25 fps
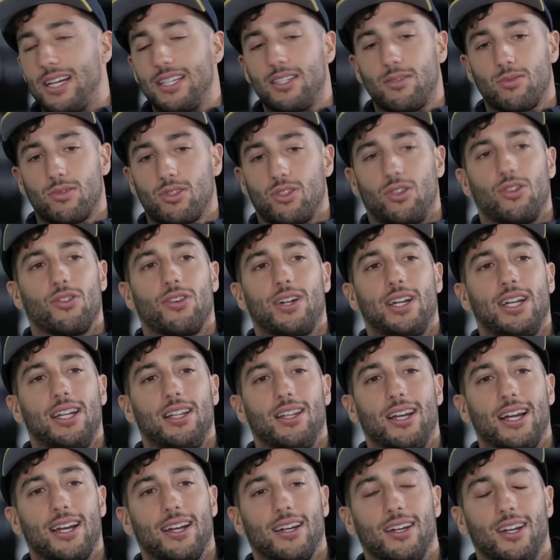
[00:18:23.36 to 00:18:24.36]
race was already
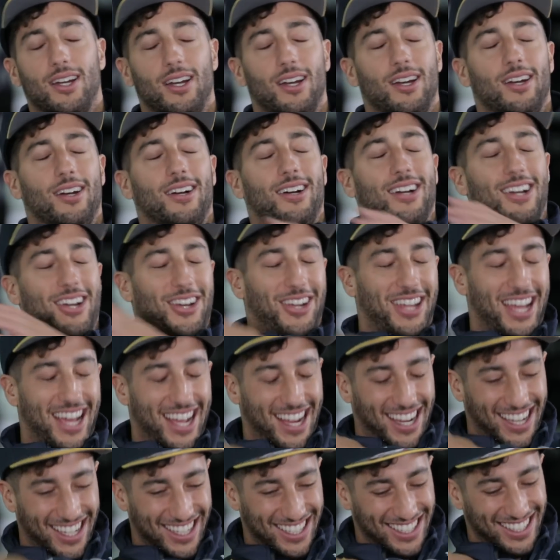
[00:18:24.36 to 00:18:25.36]
like, okay.